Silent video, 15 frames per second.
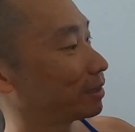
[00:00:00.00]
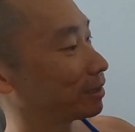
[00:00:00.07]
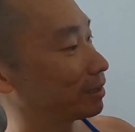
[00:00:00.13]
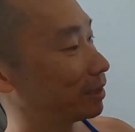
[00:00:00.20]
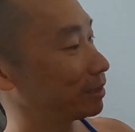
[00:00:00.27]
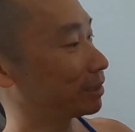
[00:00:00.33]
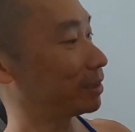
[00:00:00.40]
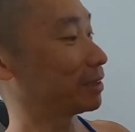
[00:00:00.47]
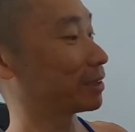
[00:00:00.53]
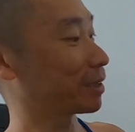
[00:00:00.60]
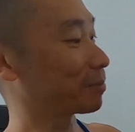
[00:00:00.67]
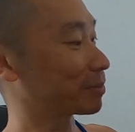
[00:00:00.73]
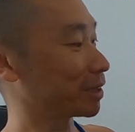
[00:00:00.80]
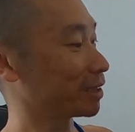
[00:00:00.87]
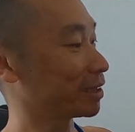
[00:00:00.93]
This is
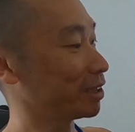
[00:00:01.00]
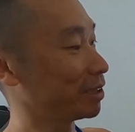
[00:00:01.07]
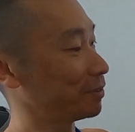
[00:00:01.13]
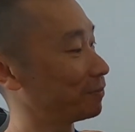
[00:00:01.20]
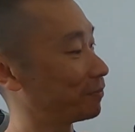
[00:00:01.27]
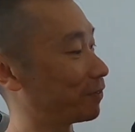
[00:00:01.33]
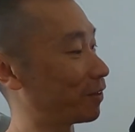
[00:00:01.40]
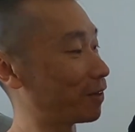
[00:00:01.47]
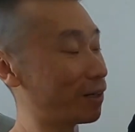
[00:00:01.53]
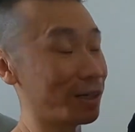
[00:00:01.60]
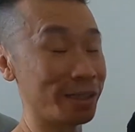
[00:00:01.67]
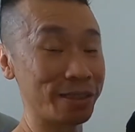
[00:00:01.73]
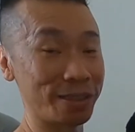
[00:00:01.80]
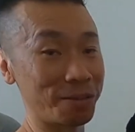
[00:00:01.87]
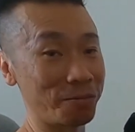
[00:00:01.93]
something new for
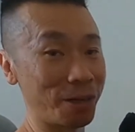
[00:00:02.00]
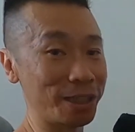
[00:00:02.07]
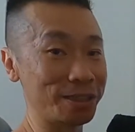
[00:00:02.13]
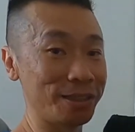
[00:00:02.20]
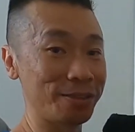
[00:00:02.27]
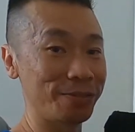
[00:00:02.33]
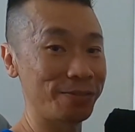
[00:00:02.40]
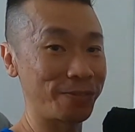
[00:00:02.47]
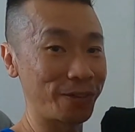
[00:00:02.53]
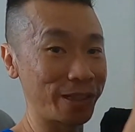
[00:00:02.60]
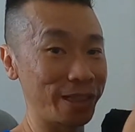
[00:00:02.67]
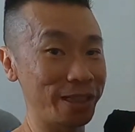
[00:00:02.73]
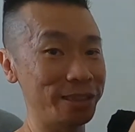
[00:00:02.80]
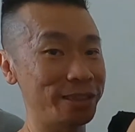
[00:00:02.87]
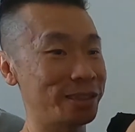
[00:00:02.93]

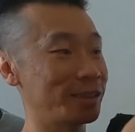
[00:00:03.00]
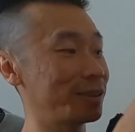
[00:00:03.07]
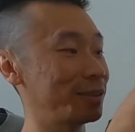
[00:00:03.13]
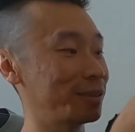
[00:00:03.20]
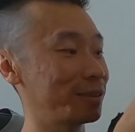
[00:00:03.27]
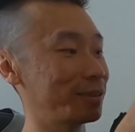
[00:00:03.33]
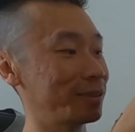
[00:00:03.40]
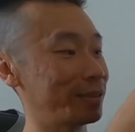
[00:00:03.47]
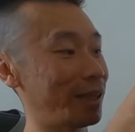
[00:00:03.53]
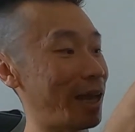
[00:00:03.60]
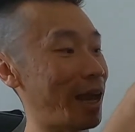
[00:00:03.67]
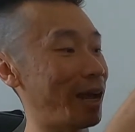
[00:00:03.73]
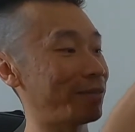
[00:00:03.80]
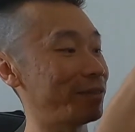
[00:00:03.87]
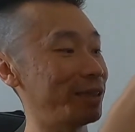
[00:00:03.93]
this. They
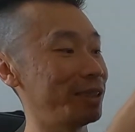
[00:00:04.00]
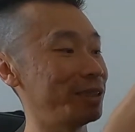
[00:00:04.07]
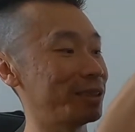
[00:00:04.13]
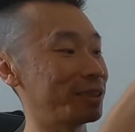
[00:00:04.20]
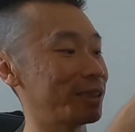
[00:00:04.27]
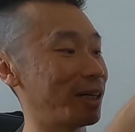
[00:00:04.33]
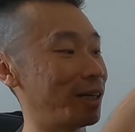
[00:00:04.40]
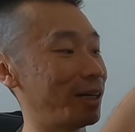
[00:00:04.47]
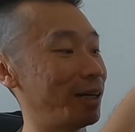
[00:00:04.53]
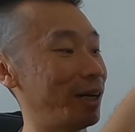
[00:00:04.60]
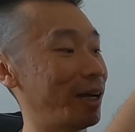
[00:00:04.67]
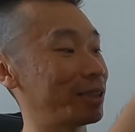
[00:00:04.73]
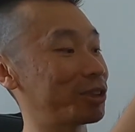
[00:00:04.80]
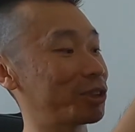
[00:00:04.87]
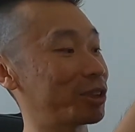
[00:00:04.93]
have these
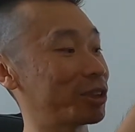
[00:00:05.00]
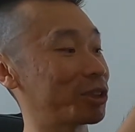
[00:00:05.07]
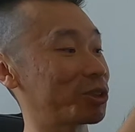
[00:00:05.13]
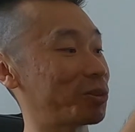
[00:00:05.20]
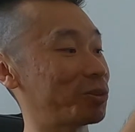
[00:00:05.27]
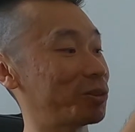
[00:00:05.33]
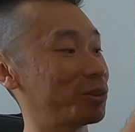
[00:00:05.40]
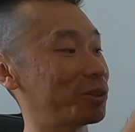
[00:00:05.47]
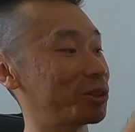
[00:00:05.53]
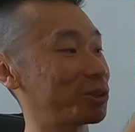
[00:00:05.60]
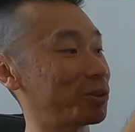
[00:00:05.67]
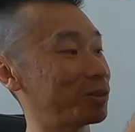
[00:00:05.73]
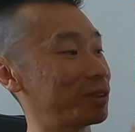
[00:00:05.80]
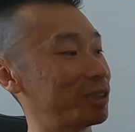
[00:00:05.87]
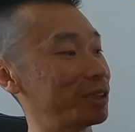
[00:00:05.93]
extra
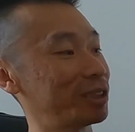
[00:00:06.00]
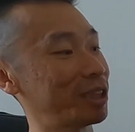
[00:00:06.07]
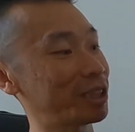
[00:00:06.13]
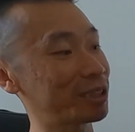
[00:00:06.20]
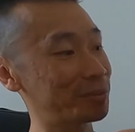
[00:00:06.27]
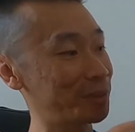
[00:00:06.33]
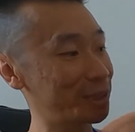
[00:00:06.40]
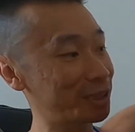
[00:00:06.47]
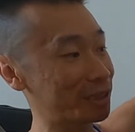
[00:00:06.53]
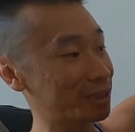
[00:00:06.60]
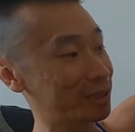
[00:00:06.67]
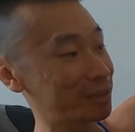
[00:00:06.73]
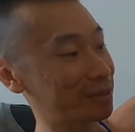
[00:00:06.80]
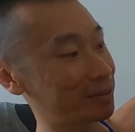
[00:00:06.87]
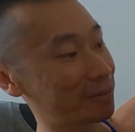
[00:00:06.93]
shoulder adjustments.